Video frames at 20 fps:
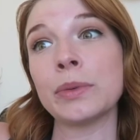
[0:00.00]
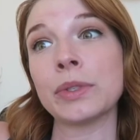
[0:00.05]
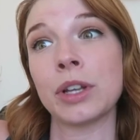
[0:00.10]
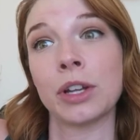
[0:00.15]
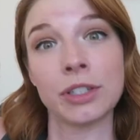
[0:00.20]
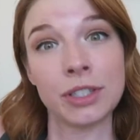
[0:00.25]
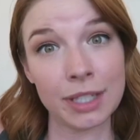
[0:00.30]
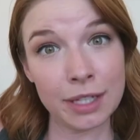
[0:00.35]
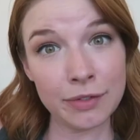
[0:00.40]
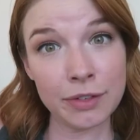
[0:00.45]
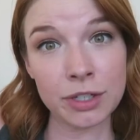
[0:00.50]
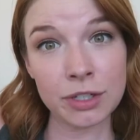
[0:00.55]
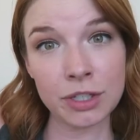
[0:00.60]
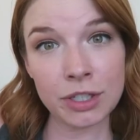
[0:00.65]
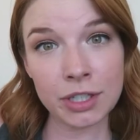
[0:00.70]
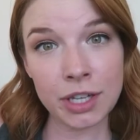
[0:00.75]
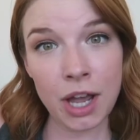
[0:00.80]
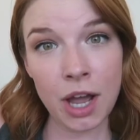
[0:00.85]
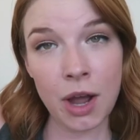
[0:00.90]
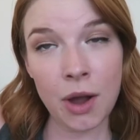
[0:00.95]
was all delivered.
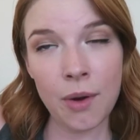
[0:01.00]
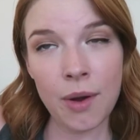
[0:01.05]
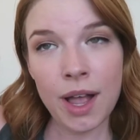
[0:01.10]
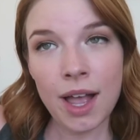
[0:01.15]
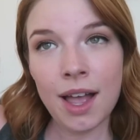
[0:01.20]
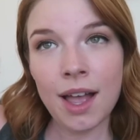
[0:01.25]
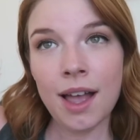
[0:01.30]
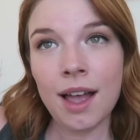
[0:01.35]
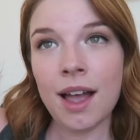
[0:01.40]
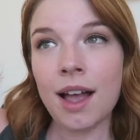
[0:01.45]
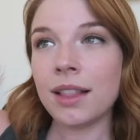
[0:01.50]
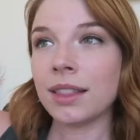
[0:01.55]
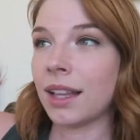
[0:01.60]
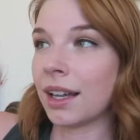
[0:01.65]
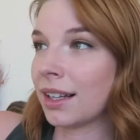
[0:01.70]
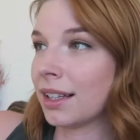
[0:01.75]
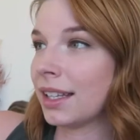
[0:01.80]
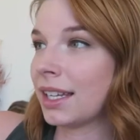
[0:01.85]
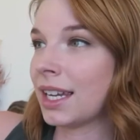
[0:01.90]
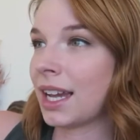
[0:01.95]
So
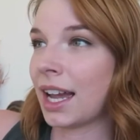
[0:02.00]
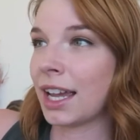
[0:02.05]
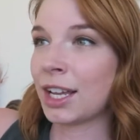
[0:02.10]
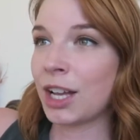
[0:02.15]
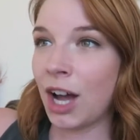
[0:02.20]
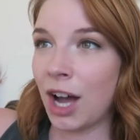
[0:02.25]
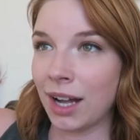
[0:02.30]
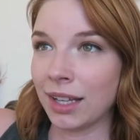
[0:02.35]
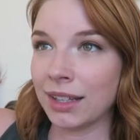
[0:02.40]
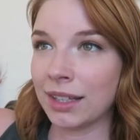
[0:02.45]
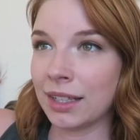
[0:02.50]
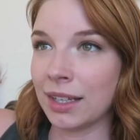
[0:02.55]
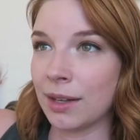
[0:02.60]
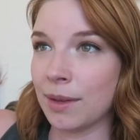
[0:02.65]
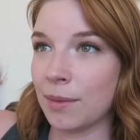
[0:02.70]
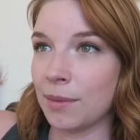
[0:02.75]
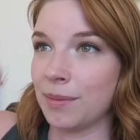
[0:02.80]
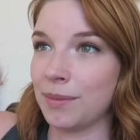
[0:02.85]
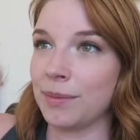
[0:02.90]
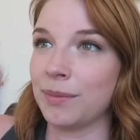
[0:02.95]
luckily I caught
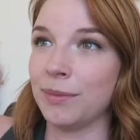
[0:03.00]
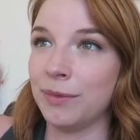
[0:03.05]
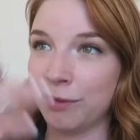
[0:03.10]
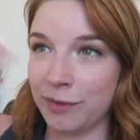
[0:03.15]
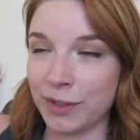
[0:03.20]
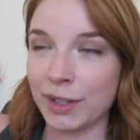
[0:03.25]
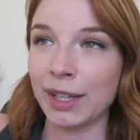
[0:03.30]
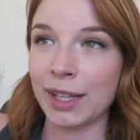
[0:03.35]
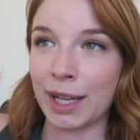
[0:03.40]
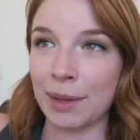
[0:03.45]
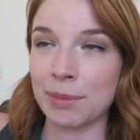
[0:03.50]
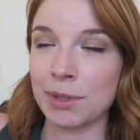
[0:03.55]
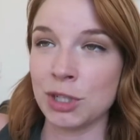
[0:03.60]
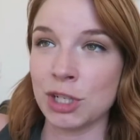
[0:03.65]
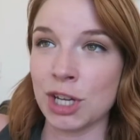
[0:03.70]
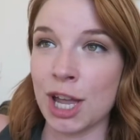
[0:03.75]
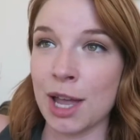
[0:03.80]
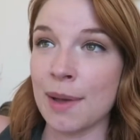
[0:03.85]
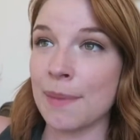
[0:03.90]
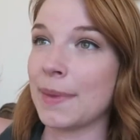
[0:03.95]
them filling up the
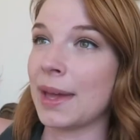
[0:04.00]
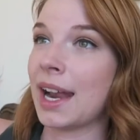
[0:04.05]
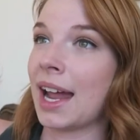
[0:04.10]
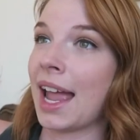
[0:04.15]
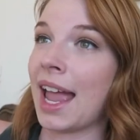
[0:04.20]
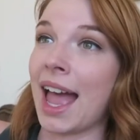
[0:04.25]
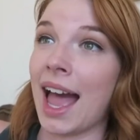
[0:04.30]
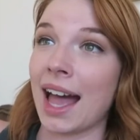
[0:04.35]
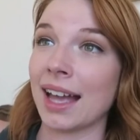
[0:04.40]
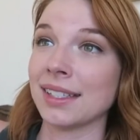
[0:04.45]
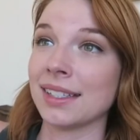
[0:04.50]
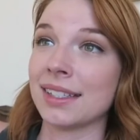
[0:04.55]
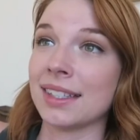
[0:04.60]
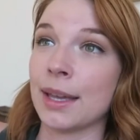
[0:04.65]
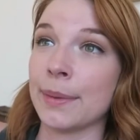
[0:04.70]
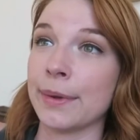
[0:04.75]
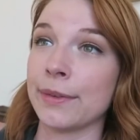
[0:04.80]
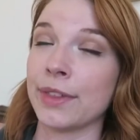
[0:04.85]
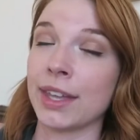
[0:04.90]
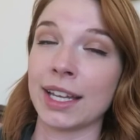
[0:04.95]
gym and I asked
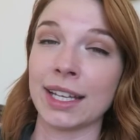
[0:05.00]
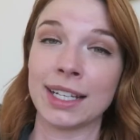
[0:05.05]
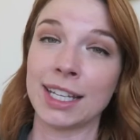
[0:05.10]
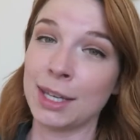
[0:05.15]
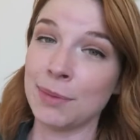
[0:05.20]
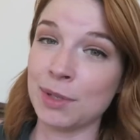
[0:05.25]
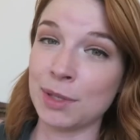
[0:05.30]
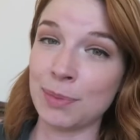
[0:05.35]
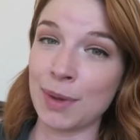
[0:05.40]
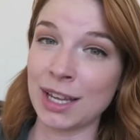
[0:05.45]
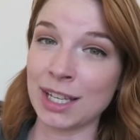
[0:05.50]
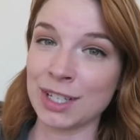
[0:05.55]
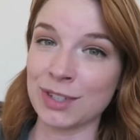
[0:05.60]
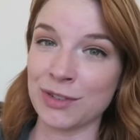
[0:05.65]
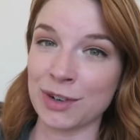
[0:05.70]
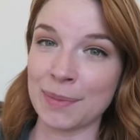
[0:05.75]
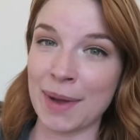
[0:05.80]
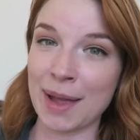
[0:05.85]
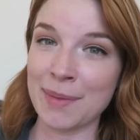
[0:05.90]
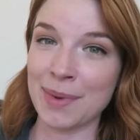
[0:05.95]
them if they could keep space
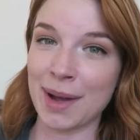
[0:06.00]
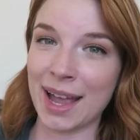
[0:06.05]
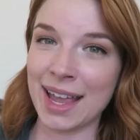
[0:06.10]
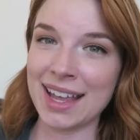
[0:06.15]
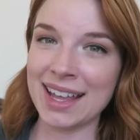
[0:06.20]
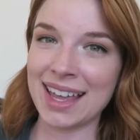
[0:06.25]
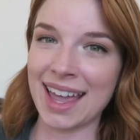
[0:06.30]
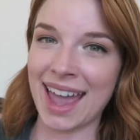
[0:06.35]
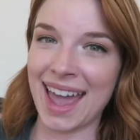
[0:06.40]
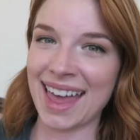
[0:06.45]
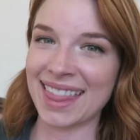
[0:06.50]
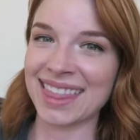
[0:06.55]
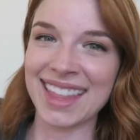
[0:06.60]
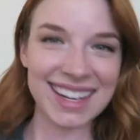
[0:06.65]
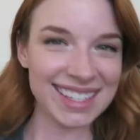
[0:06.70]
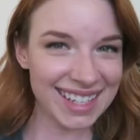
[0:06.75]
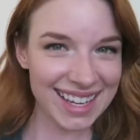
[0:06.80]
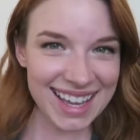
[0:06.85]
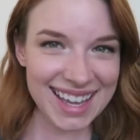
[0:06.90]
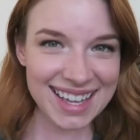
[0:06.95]
for my bike and
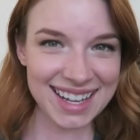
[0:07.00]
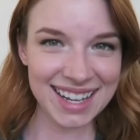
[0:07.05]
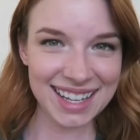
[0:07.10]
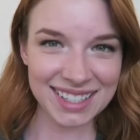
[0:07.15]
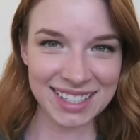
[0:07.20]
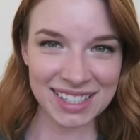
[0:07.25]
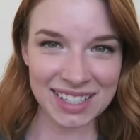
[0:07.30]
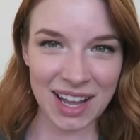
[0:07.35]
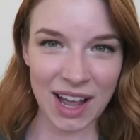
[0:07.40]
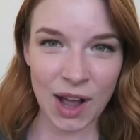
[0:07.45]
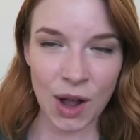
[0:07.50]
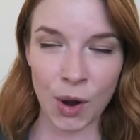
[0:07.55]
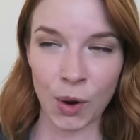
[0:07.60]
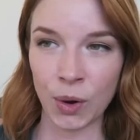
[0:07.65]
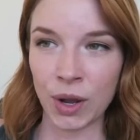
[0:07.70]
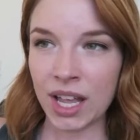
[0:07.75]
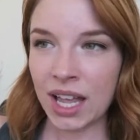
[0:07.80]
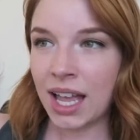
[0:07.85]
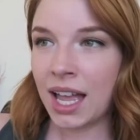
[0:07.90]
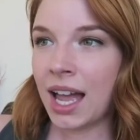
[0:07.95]
they did.
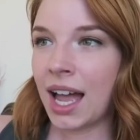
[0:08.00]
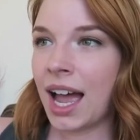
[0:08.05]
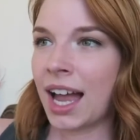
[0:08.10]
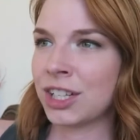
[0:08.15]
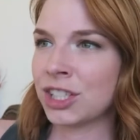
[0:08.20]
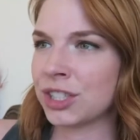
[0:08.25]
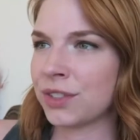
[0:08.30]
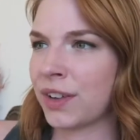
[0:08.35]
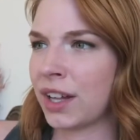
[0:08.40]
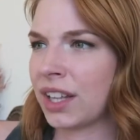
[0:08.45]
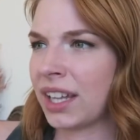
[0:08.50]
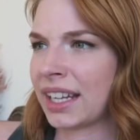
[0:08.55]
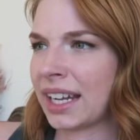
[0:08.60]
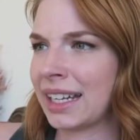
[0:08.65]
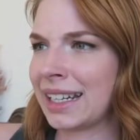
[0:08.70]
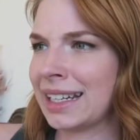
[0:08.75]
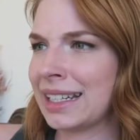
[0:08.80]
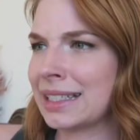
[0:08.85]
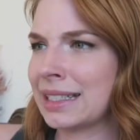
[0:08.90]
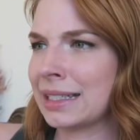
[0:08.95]
So I just felt like
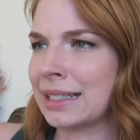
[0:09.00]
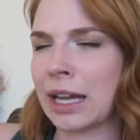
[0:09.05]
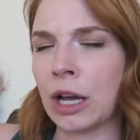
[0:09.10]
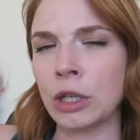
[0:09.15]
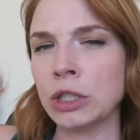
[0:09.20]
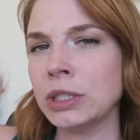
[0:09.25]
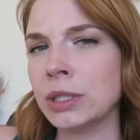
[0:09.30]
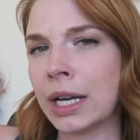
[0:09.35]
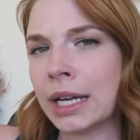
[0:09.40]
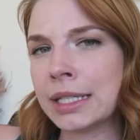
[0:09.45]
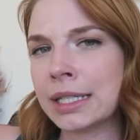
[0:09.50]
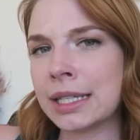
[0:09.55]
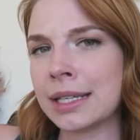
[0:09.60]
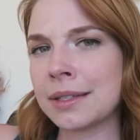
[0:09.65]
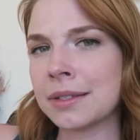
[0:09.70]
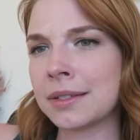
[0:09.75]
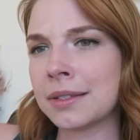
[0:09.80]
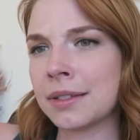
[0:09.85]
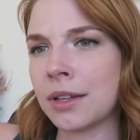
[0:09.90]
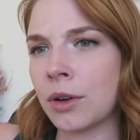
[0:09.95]
I needed to tell you guys
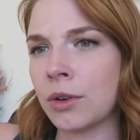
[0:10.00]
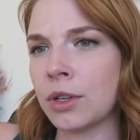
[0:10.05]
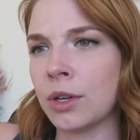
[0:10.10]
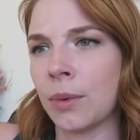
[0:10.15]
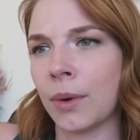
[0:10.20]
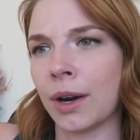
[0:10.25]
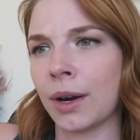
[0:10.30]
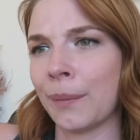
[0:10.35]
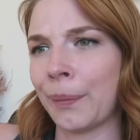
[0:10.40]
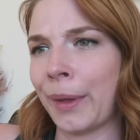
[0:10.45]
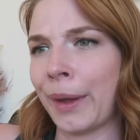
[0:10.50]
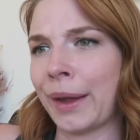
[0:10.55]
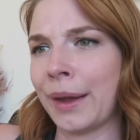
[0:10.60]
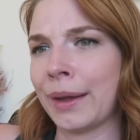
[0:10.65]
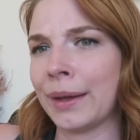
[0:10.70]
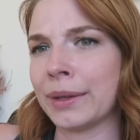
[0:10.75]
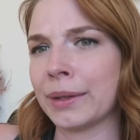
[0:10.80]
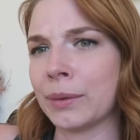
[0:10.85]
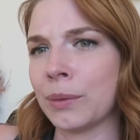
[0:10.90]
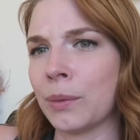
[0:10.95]
this so you weren't
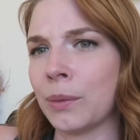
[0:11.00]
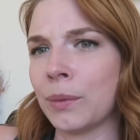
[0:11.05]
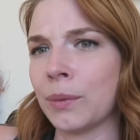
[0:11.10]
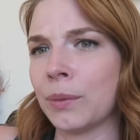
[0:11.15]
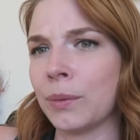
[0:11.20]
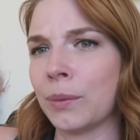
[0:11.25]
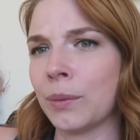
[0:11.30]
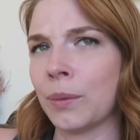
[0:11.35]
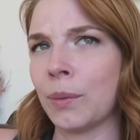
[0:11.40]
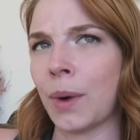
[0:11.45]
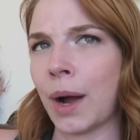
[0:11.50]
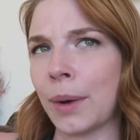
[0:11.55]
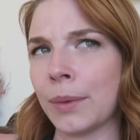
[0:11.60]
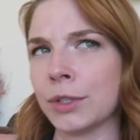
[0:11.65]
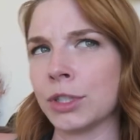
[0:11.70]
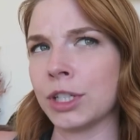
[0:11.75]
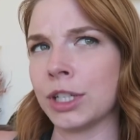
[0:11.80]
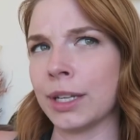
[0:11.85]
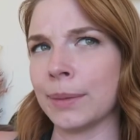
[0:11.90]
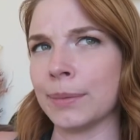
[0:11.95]
like, why
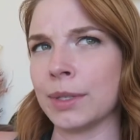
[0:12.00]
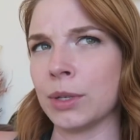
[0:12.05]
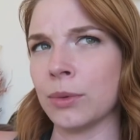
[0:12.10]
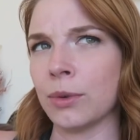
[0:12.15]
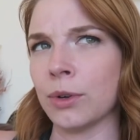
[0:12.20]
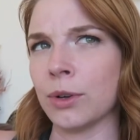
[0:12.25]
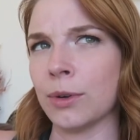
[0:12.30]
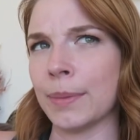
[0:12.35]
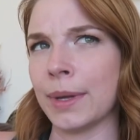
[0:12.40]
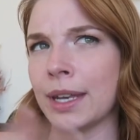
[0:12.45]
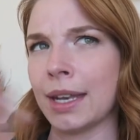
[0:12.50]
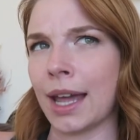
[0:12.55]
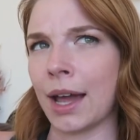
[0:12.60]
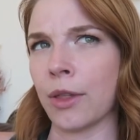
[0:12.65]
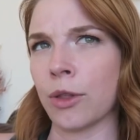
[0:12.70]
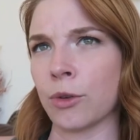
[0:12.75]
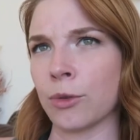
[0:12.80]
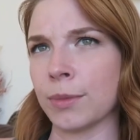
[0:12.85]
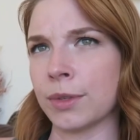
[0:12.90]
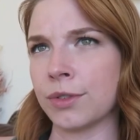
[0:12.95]
was she in an empty room and
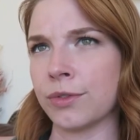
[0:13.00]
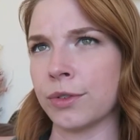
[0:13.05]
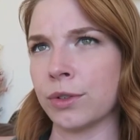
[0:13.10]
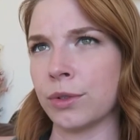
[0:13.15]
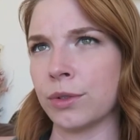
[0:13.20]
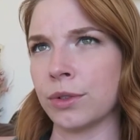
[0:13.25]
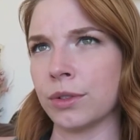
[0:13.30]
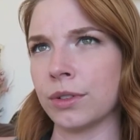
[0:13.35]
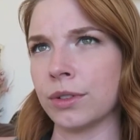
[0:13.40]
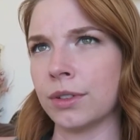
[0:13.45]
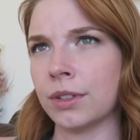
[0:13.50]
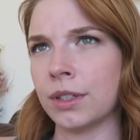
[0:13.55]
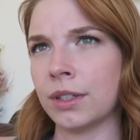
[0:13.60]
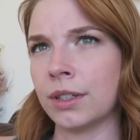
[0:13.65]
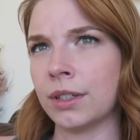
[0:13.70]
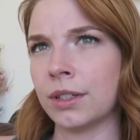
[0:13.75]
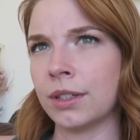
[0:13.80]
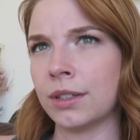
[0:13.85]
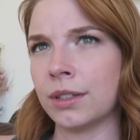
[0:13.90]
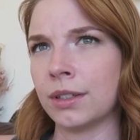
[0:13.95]
now the room is full?
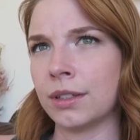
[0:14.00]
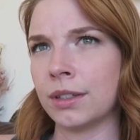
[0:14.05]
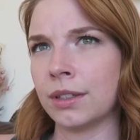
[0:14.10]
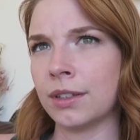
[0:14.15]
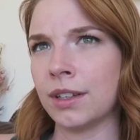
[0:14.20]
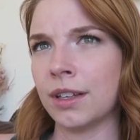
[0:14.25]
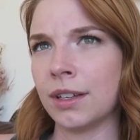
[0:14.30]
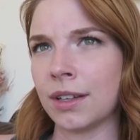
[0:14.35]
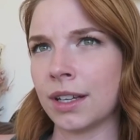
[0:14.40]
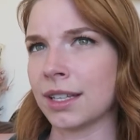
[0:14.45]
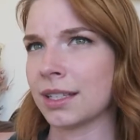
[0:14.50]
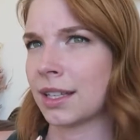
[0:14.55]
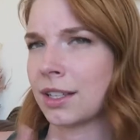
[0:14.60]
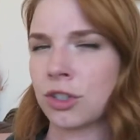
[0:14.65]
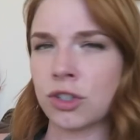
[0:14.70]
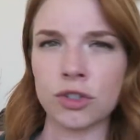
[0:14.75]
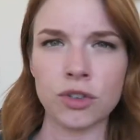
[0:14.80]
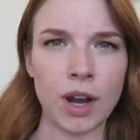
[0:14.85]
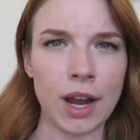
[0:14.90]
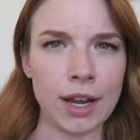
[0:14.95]
Because
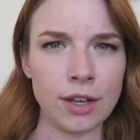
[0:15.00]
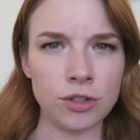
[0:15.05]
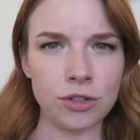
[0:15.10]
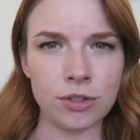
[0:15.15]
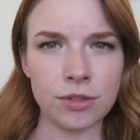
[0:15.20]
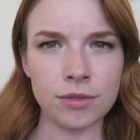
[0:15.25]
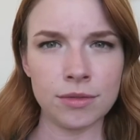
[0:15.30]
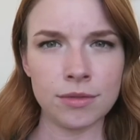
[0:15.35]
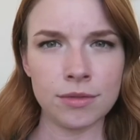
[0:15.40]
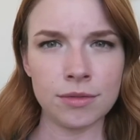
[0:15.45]
that's strange.